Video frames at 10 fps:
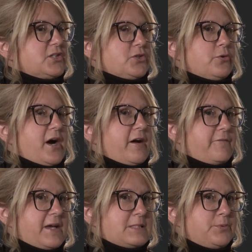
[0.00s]
So our
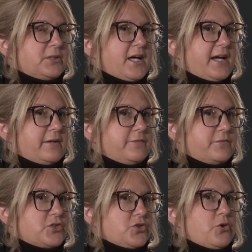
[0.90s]
Facebook Live
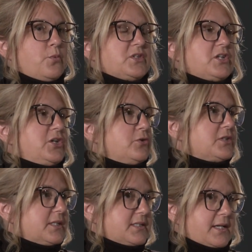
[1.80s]
show was a
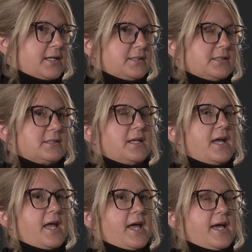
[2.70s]
huge success,
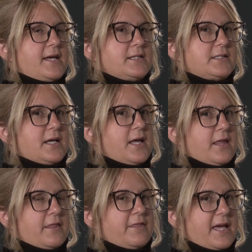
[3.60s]
and
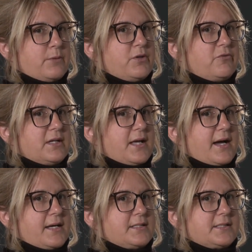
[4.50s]
then we
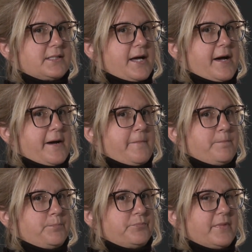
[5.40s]
realized
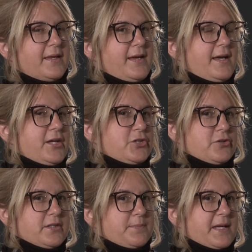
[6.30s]

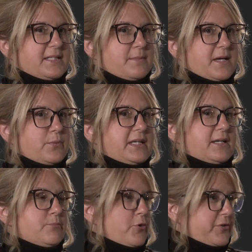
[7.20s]
during the pandemic we
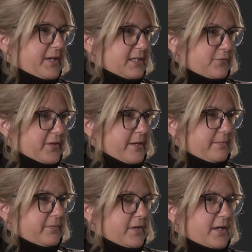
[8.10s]
needed more things for
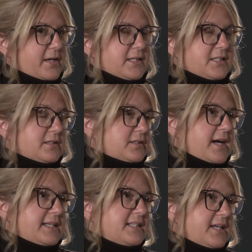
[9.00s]
them because the
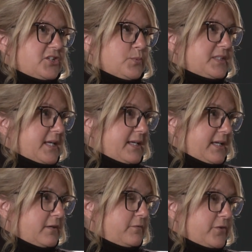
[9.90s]
isolation was setting
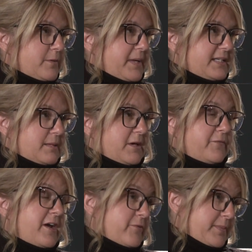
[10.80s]
in for the pandemic
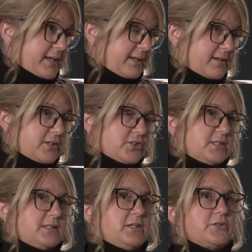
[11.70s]
for everybody, not
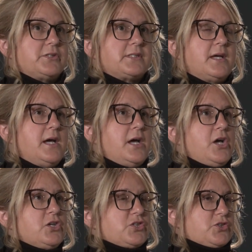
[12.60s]
just seniors.
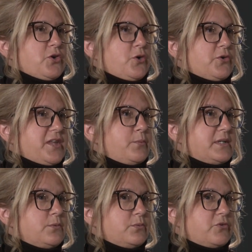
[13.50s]
So then
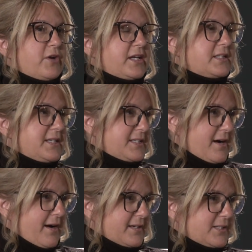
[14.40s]
we created Tea
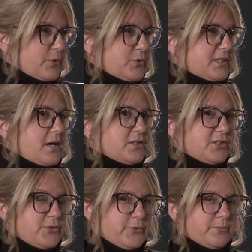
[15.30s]
Talks, which was on
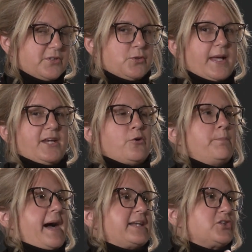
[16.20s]
Zoom. So we had to go
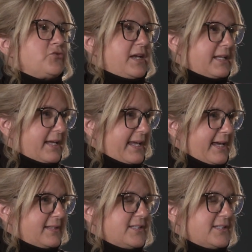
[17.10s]
back to training again.